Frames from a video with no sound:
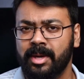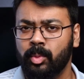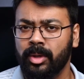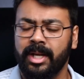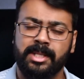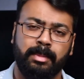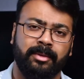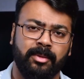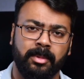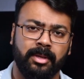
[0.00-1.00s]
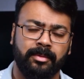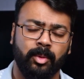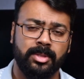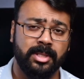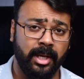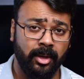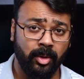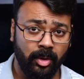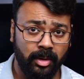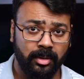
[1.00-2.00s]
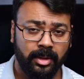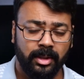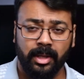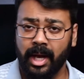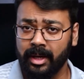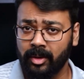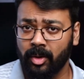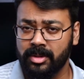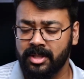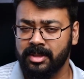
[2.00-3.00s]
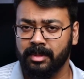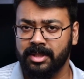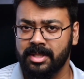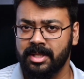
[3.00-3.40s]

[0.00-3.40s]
I wouldn't expect from earphones that look and cost as much as